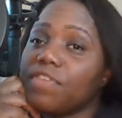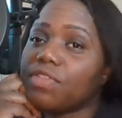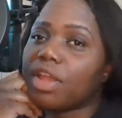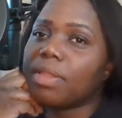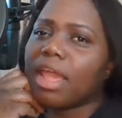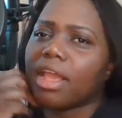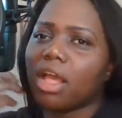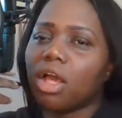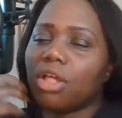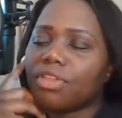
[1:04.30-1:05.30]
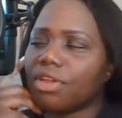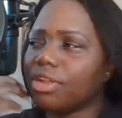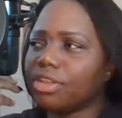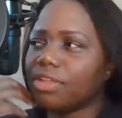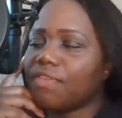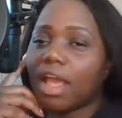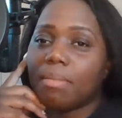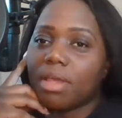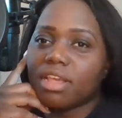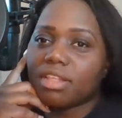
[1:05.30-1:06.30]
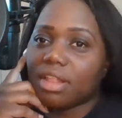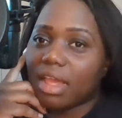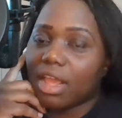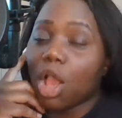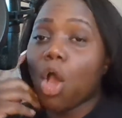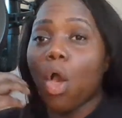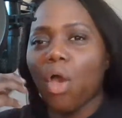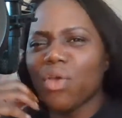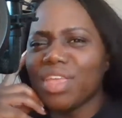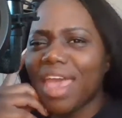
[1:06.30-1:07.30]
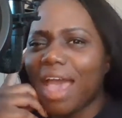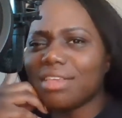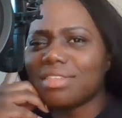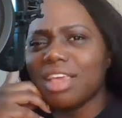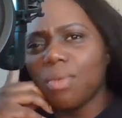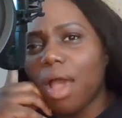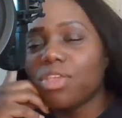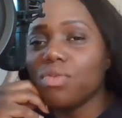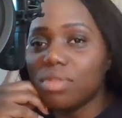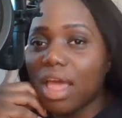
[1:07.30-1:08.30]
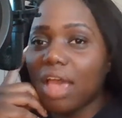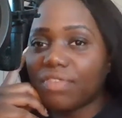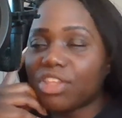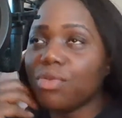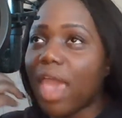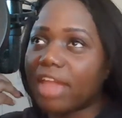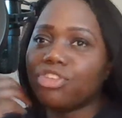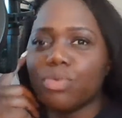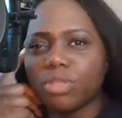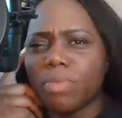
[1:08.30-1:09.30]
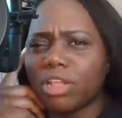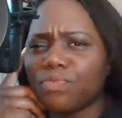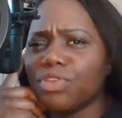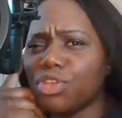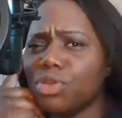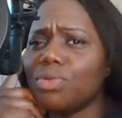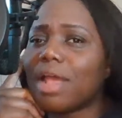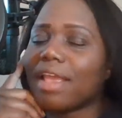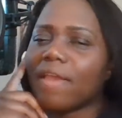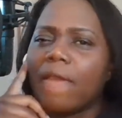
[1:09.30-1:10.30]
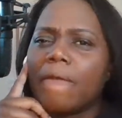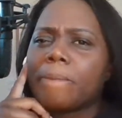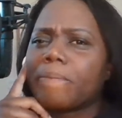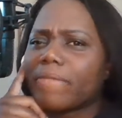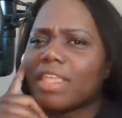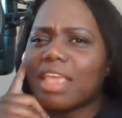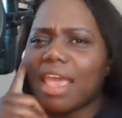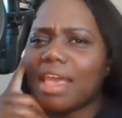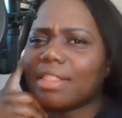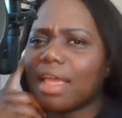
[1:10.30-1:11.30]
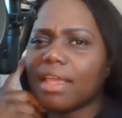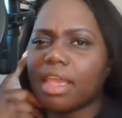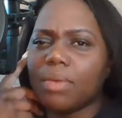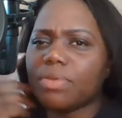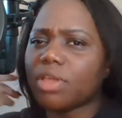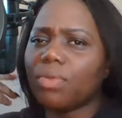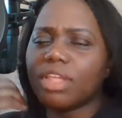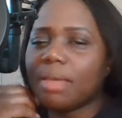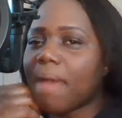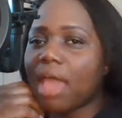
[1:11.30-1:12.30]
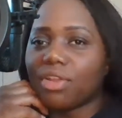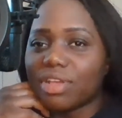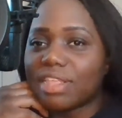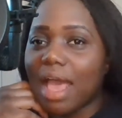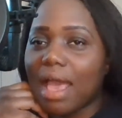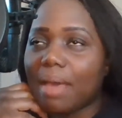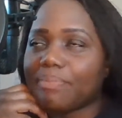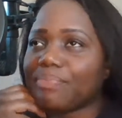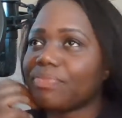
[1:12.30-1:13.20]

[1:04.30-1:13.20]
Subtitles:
you, they're like, the flying monkeys are like, oh yeah, I see why you left. Like, you had to do what's best for you. Like, yeah, like it was only a matter of time.